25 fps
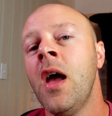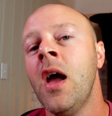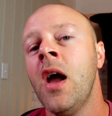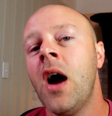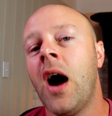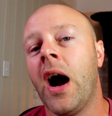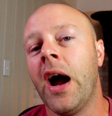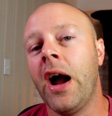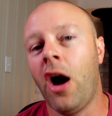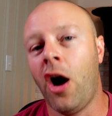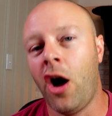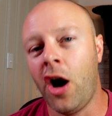
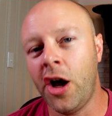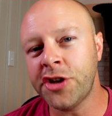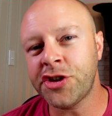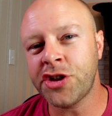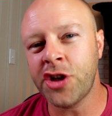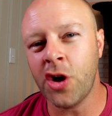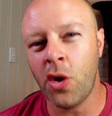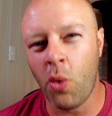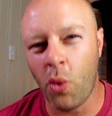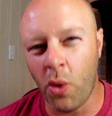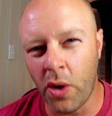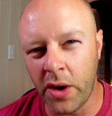I
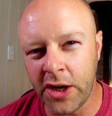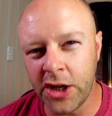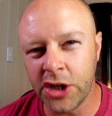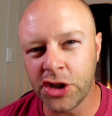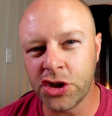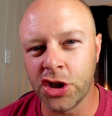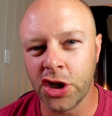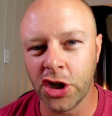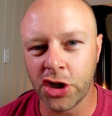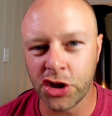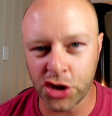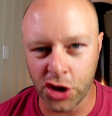also wanted
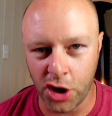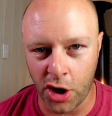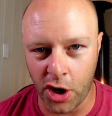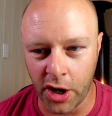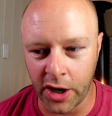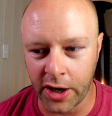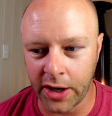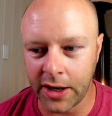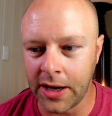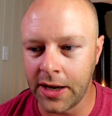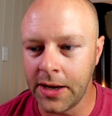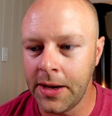to
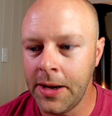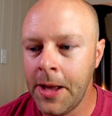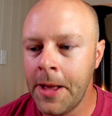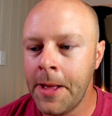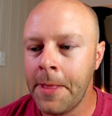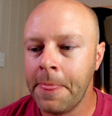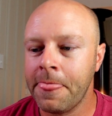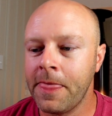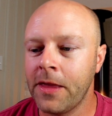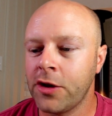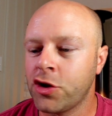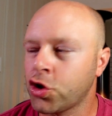target
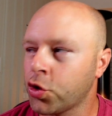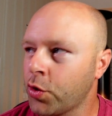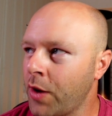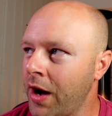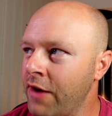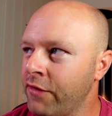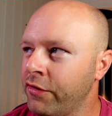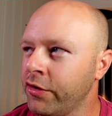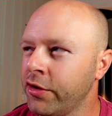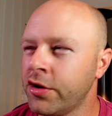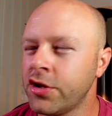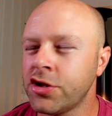the
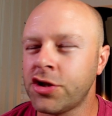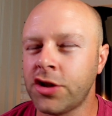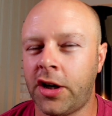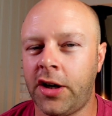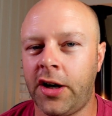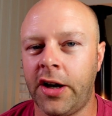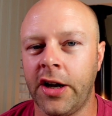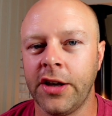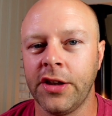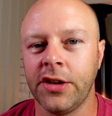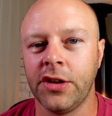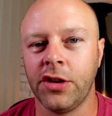travelers
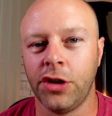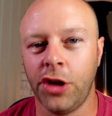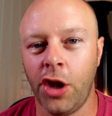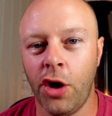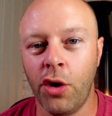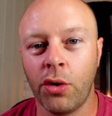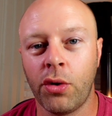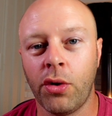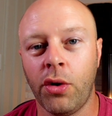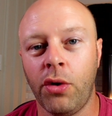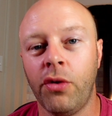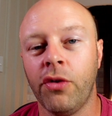on
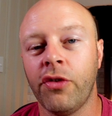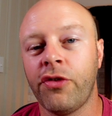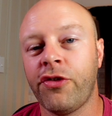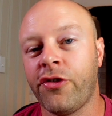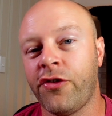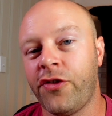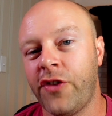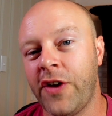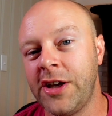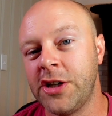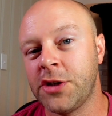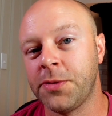local
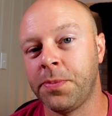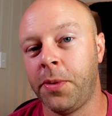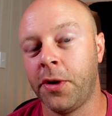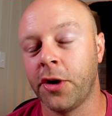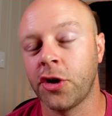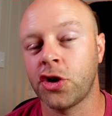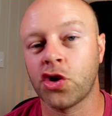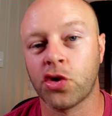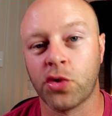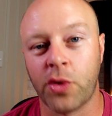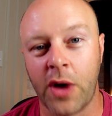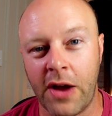
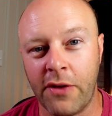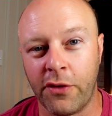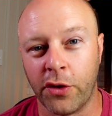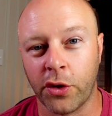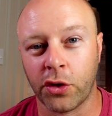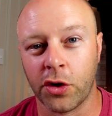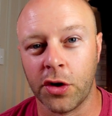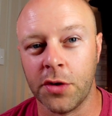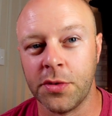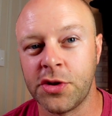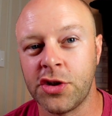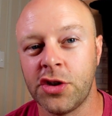Facebook travel
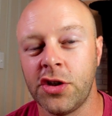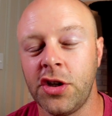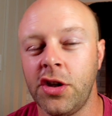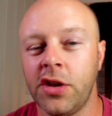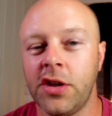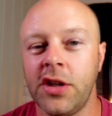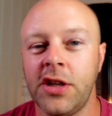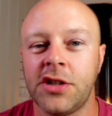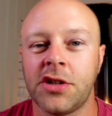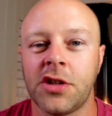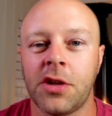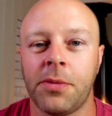groups.
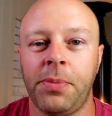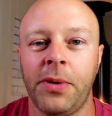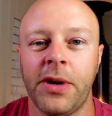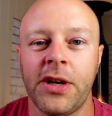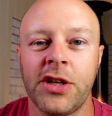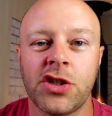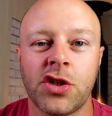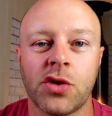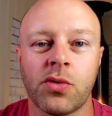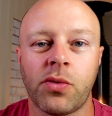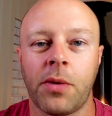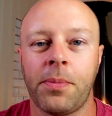These are the
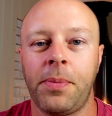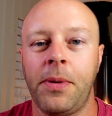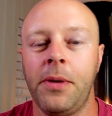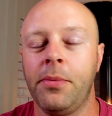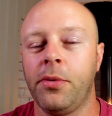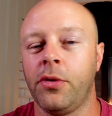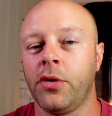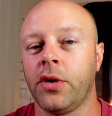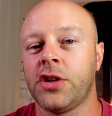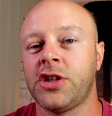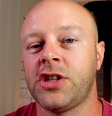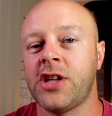places where
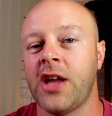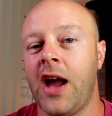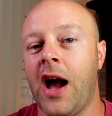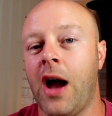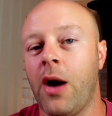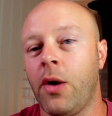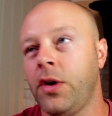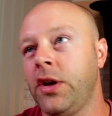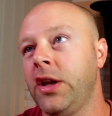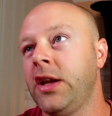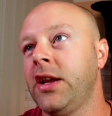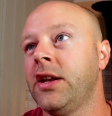people say, I
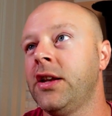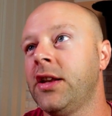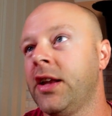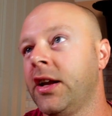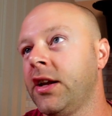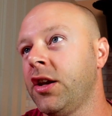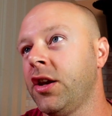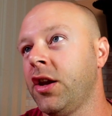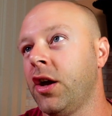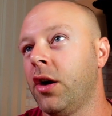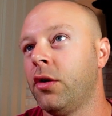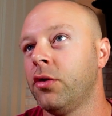would need
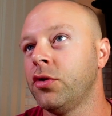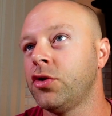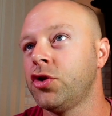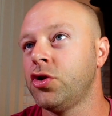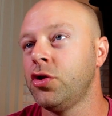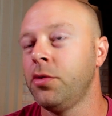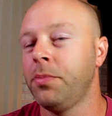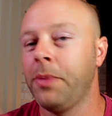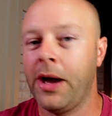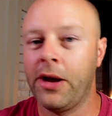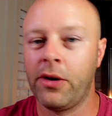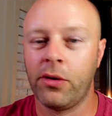
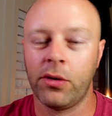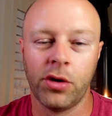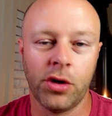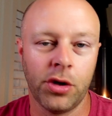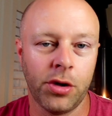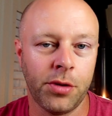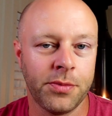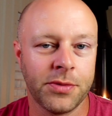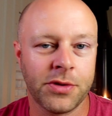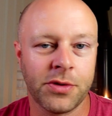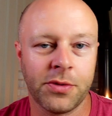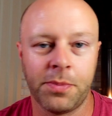2
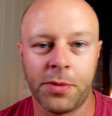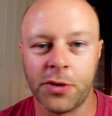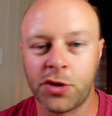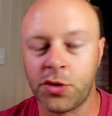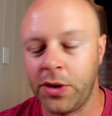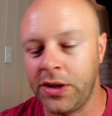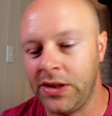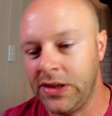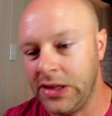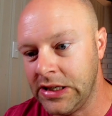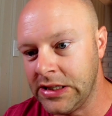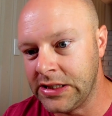bedrooms
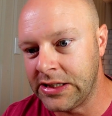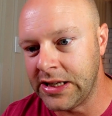between these